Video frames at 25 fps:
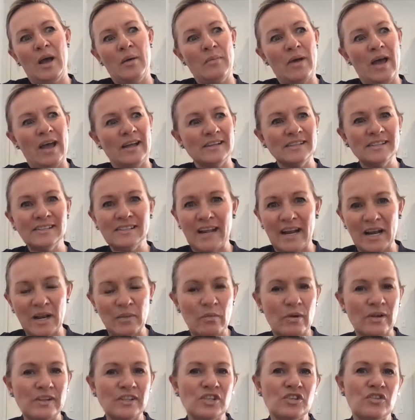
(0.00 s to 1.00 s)
understanding
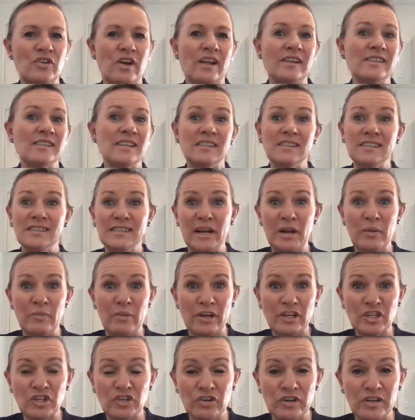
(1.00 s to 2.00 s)
my strengths, understanding my
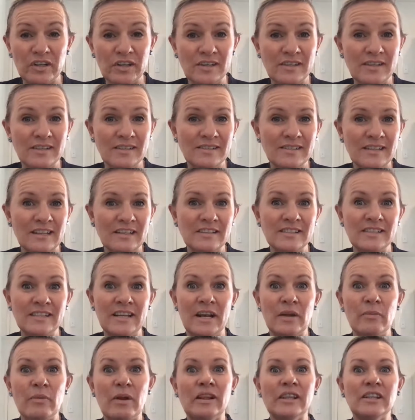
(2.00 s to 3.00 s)
triggers,
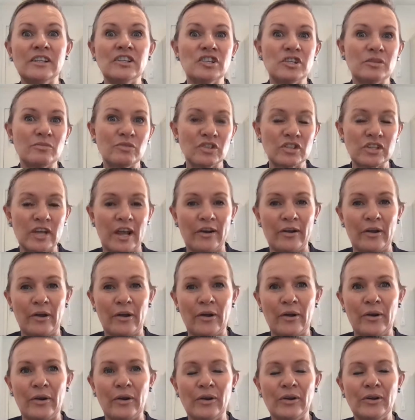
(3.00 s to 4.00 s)
understanding my leadership
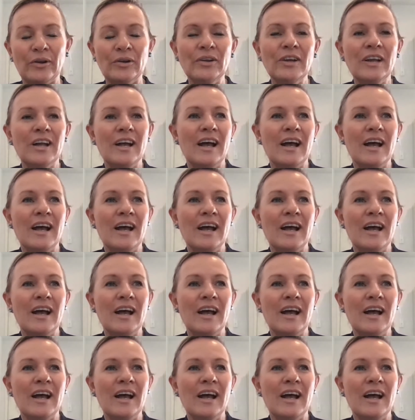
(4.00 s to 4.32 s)
shadow.